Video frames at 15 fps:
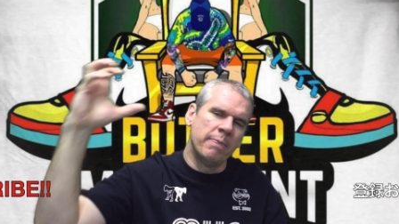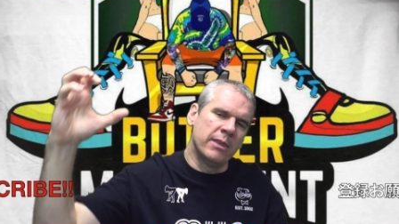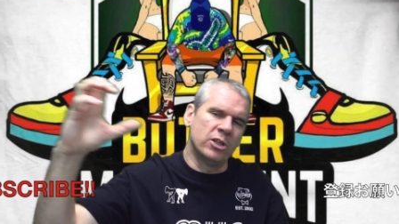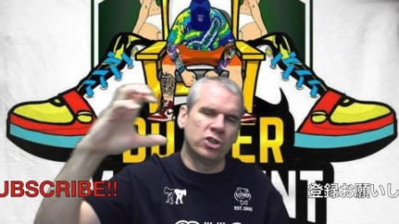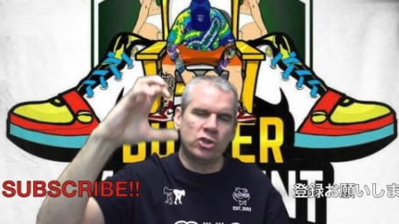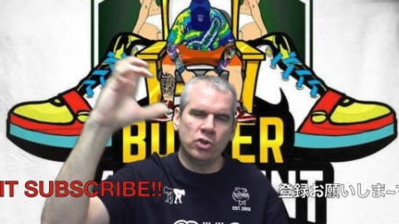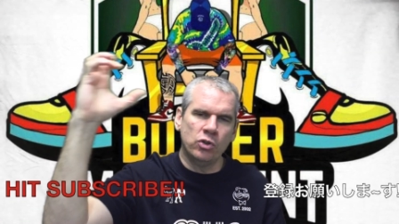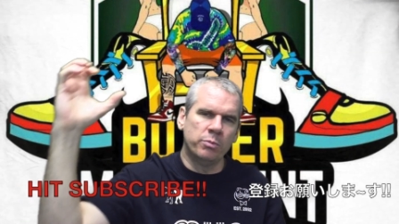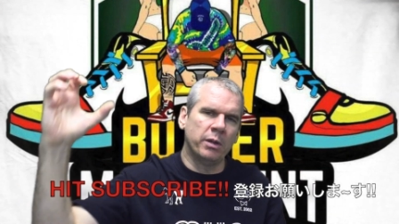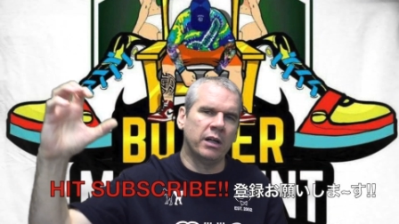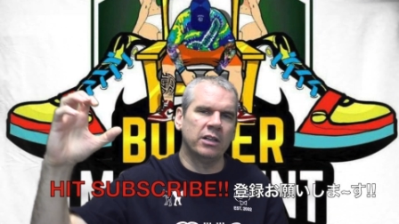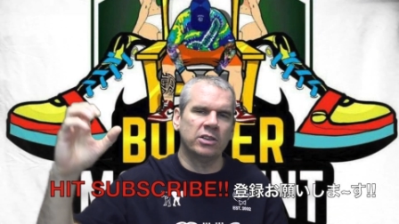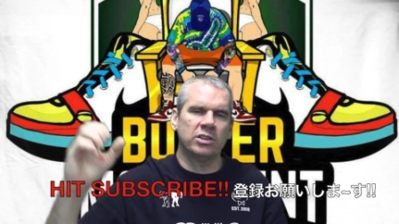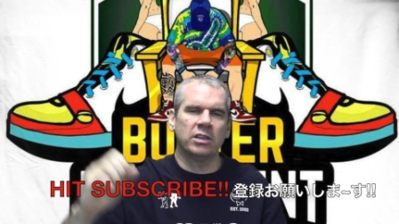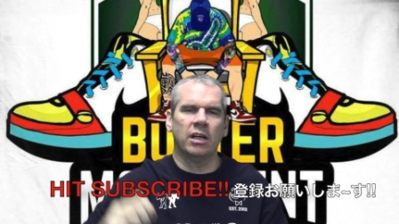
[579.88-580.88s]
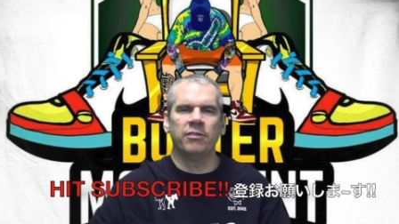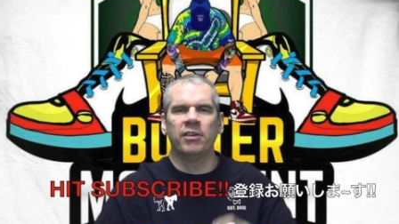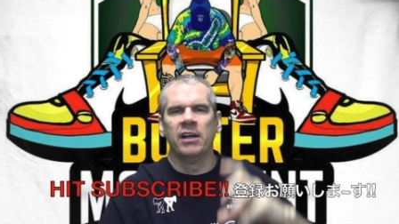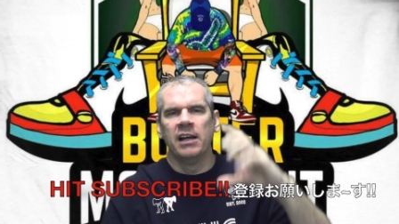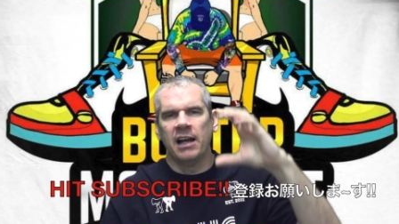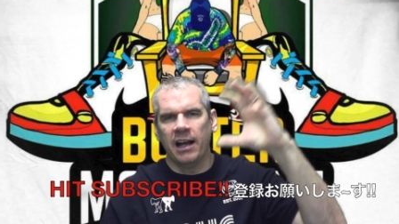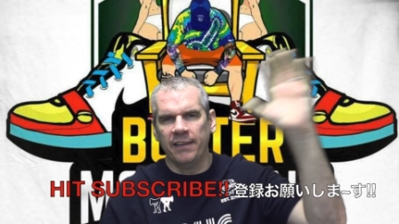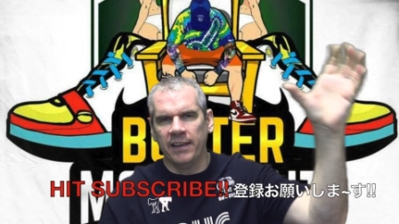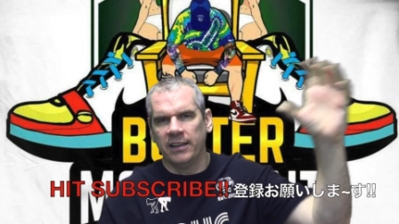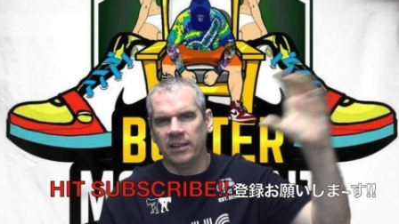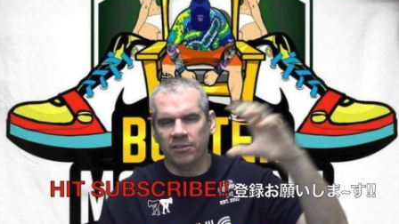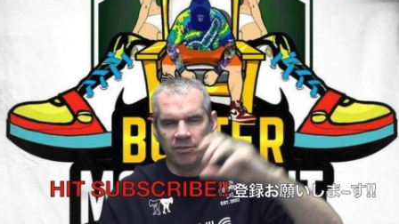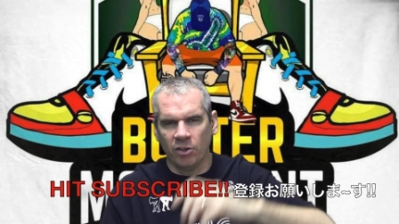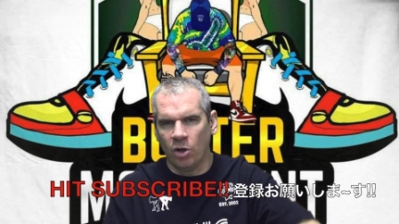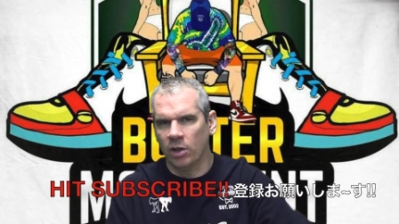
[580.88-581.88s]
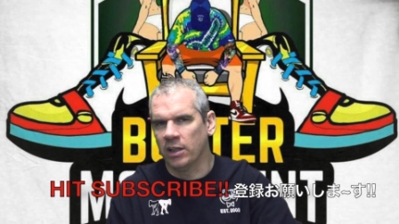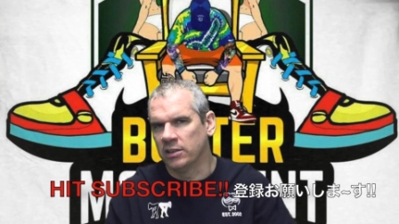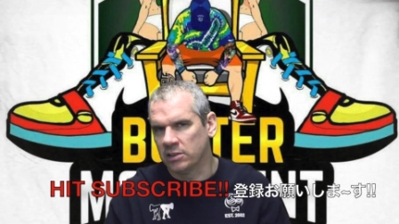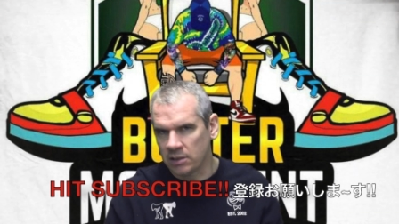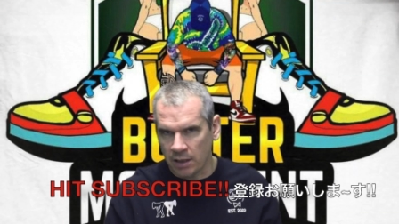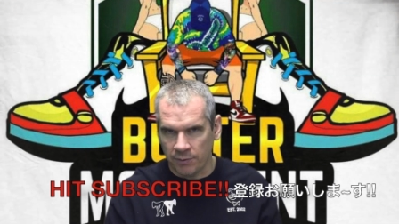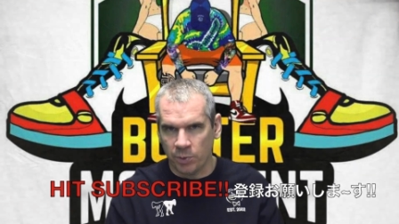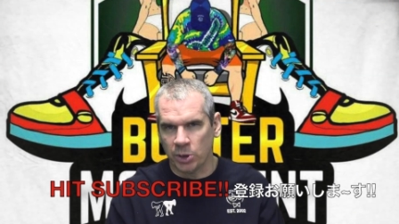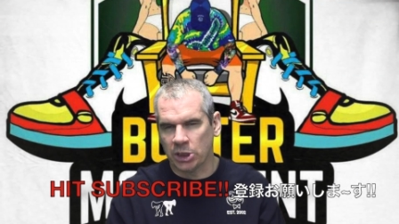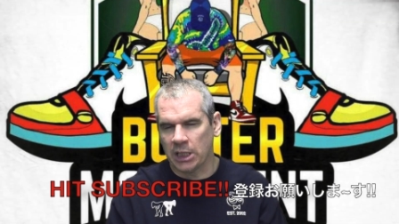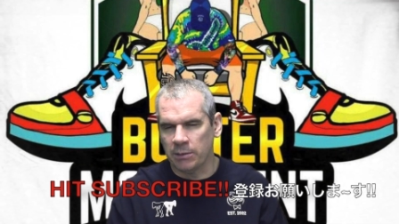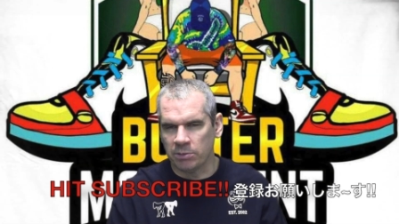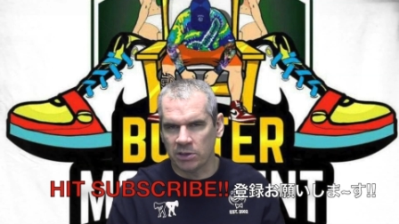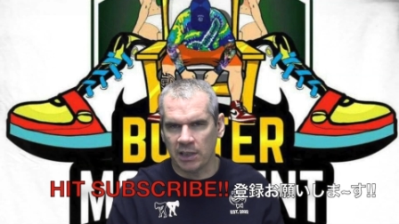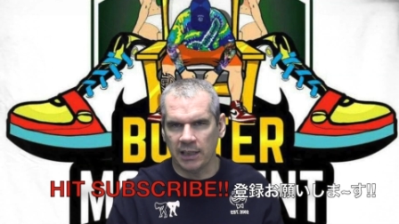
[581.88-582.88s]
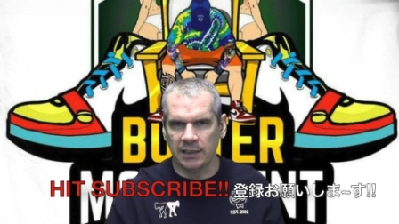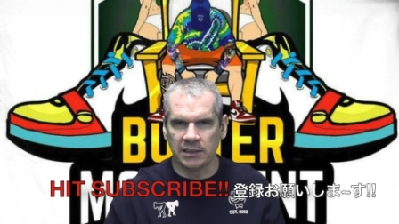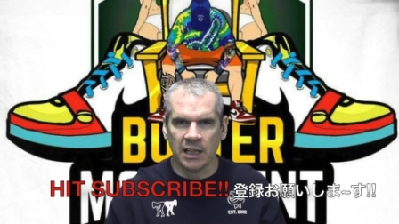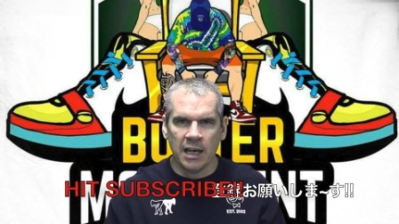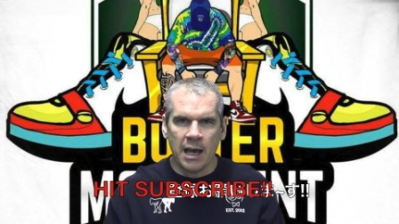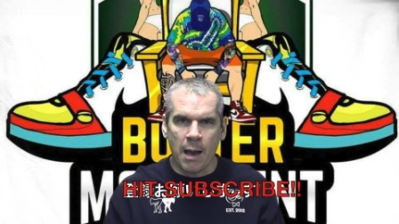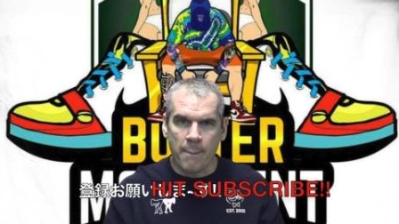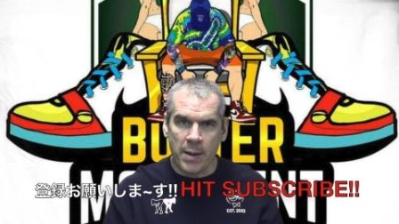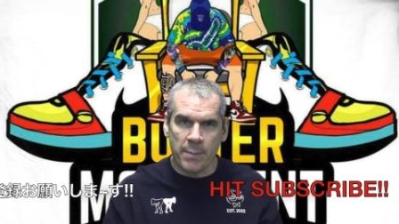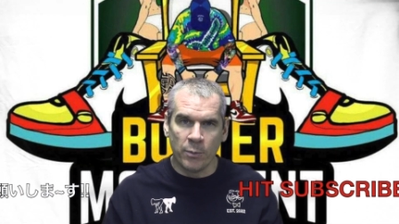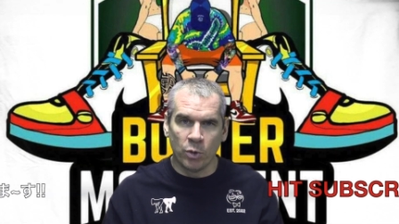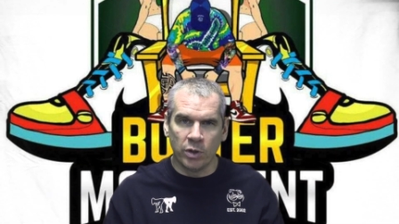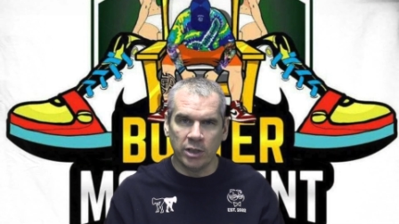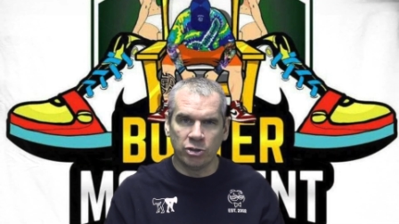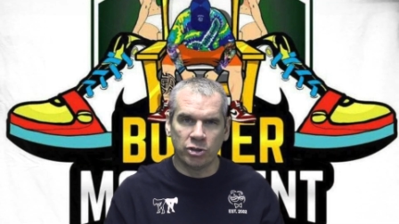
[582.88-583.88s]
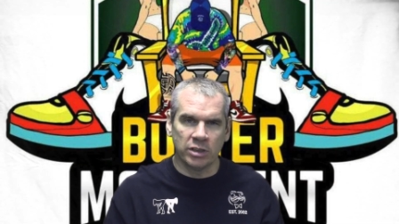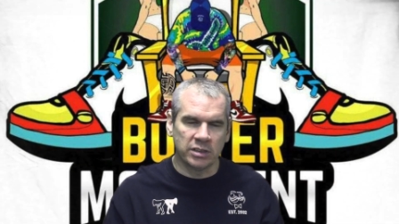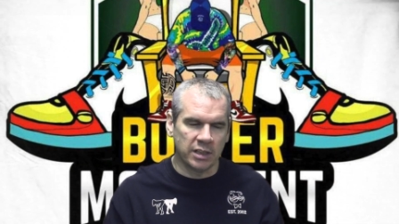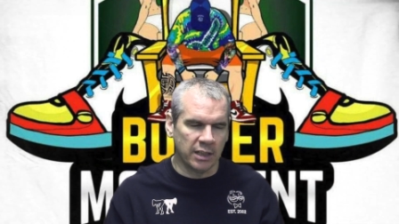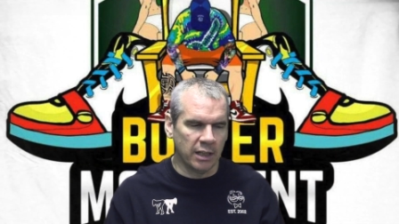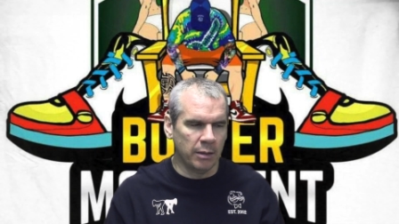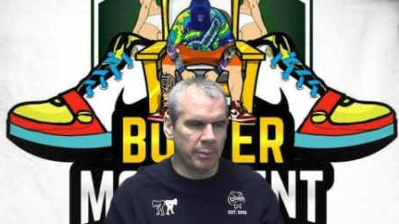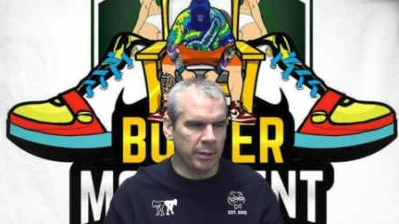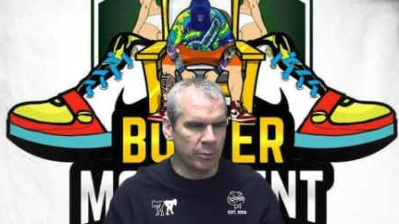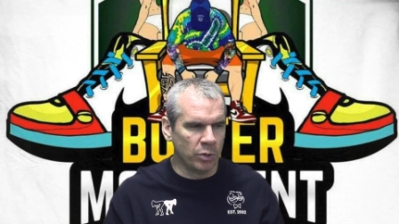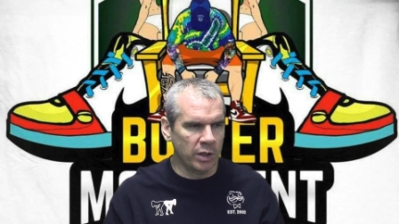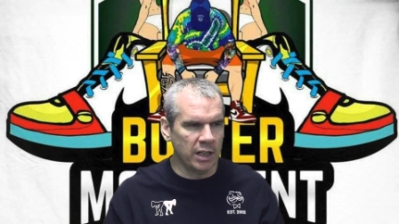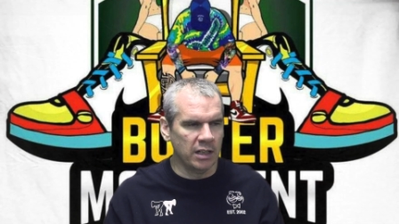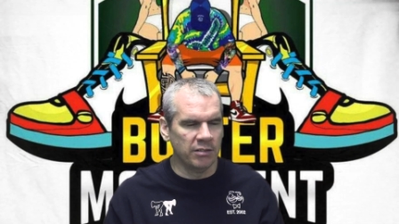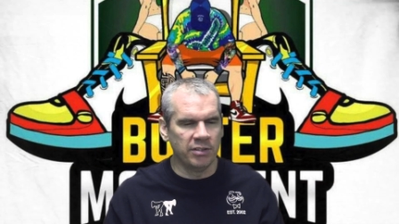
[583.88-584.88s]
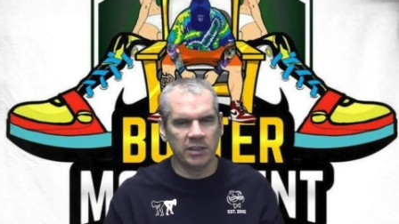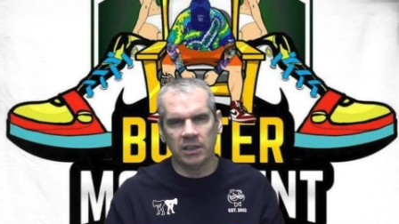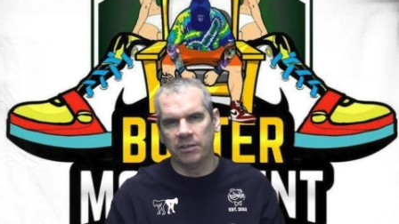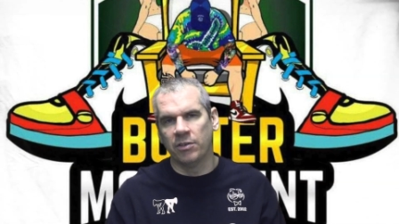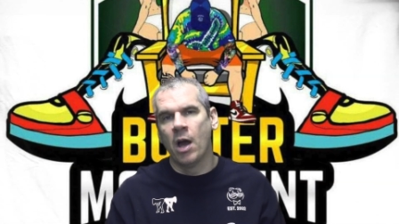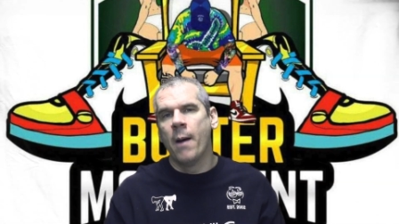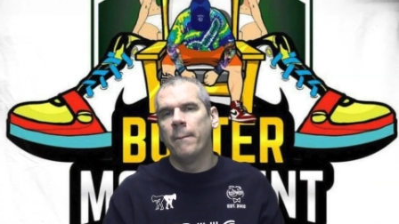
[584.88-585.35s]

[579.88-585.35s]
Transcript: the shoe butter stuff, and then the vlogging stuff, which keeps things a bit more interesting and a bit more innovative.